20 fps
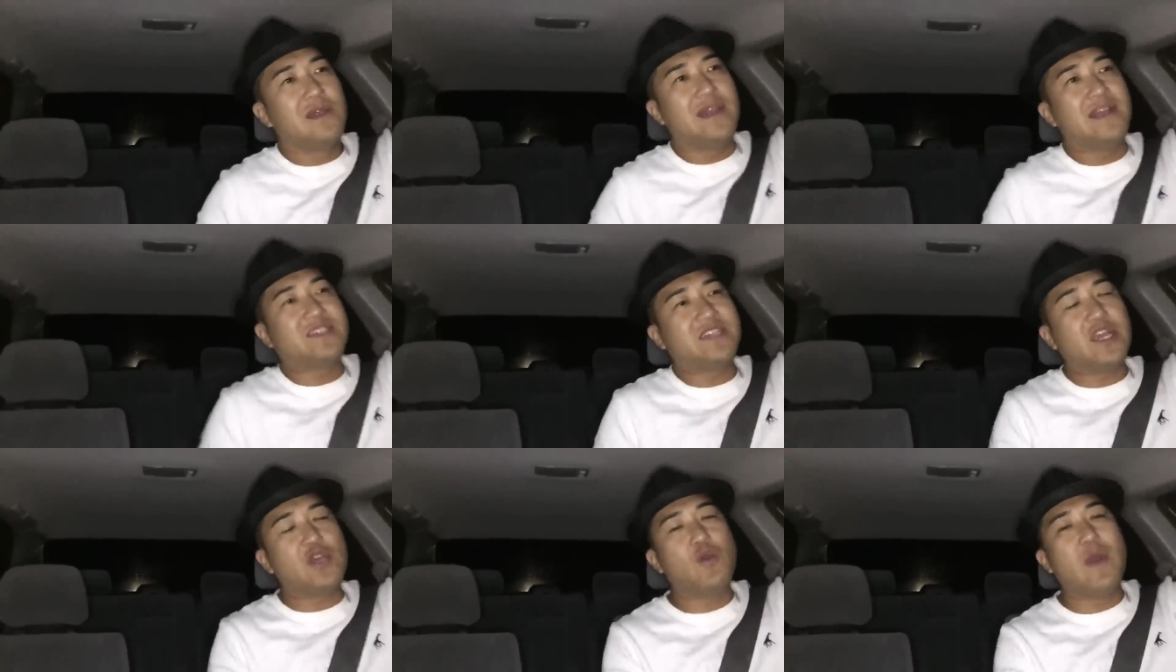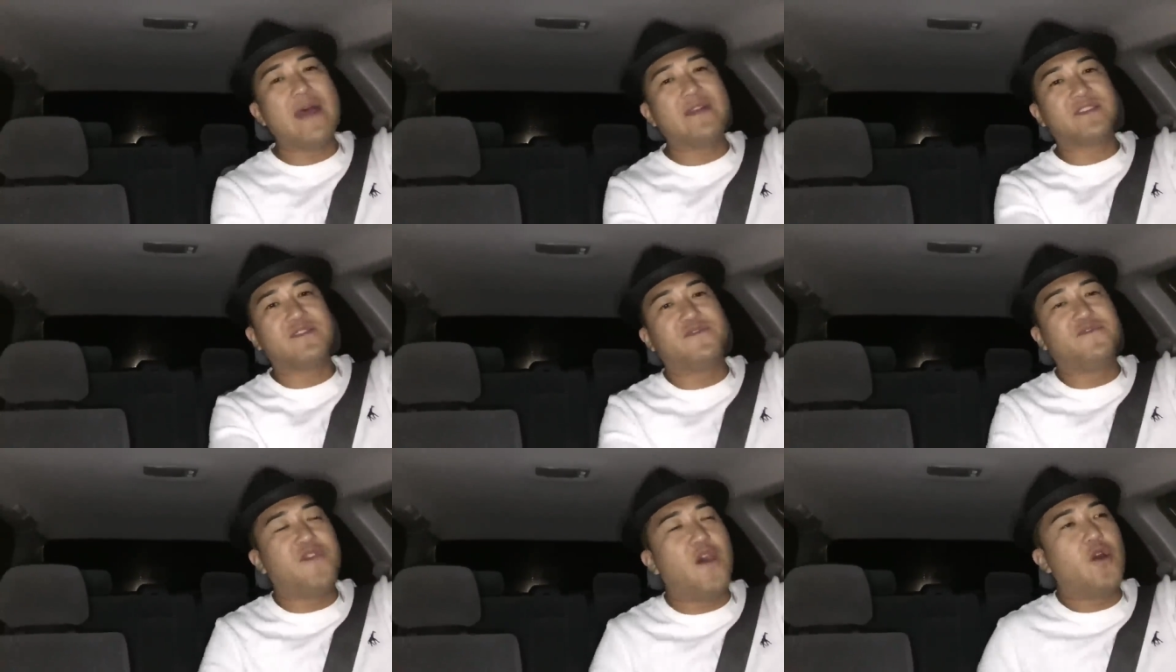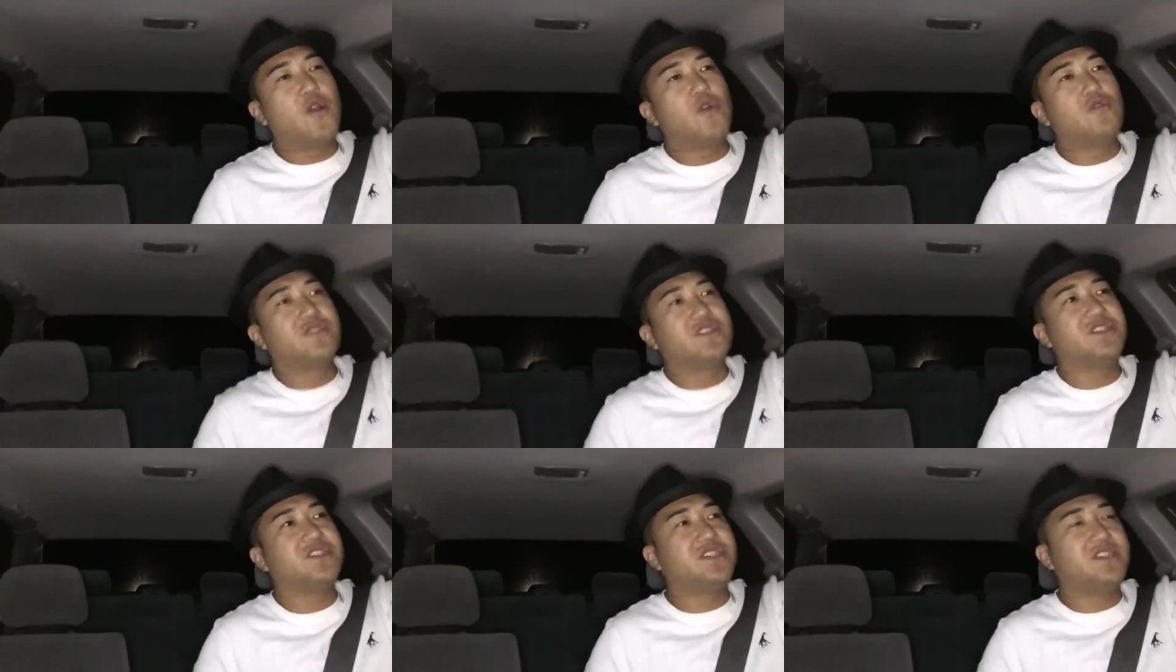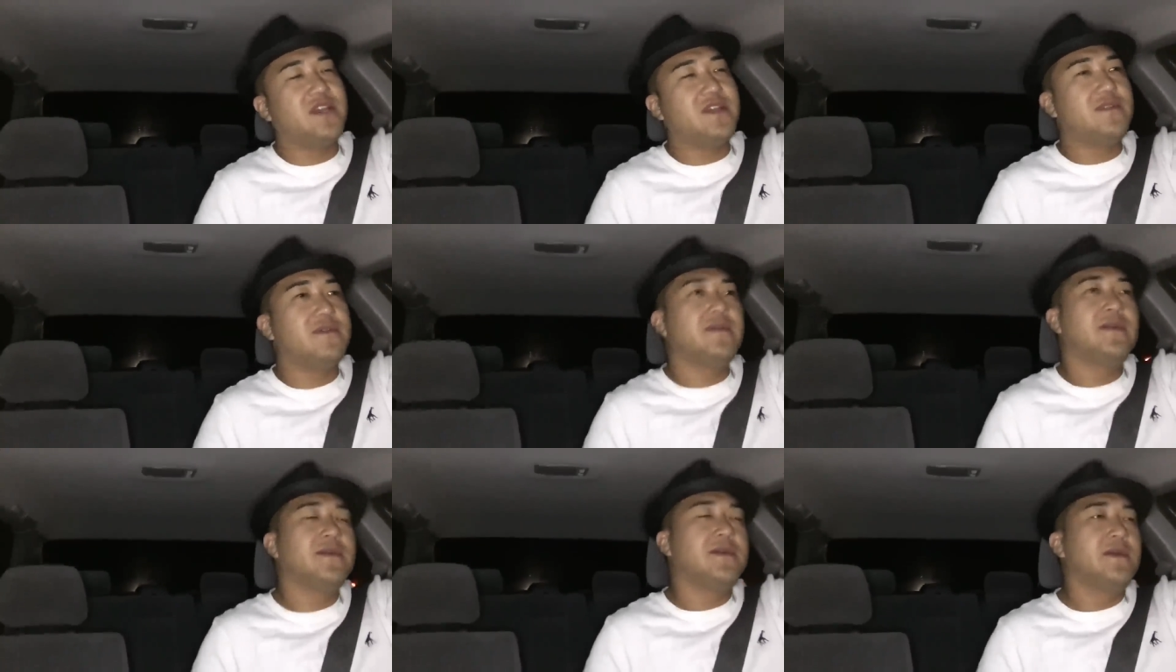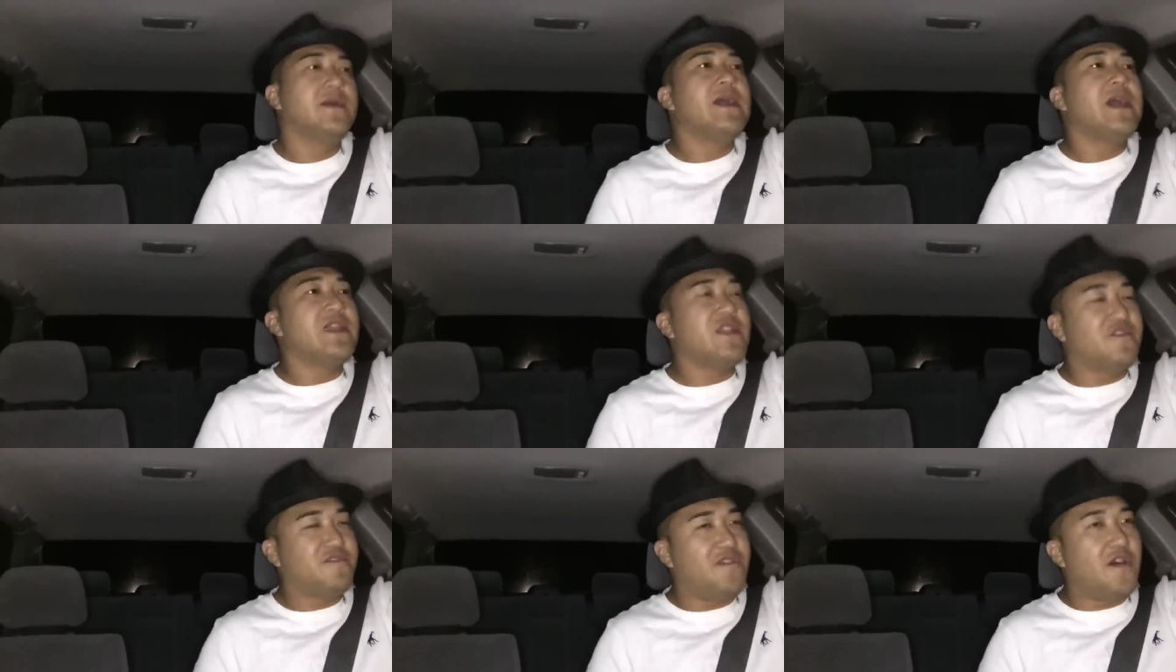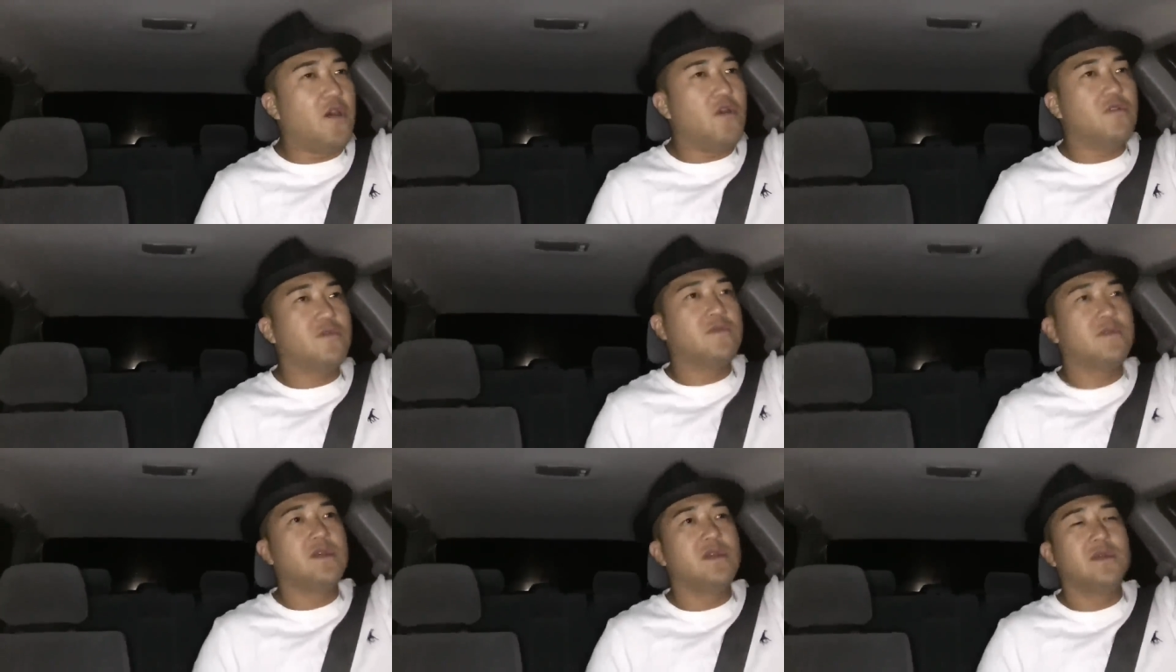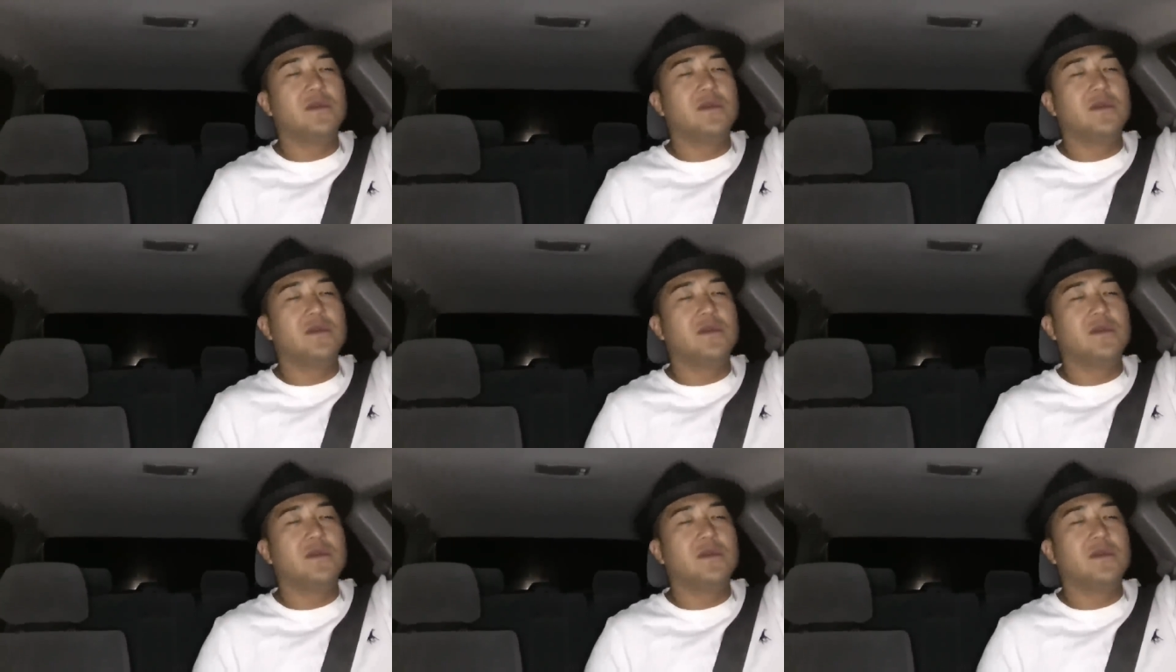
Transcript: Let's say you have some photos and shit in your phone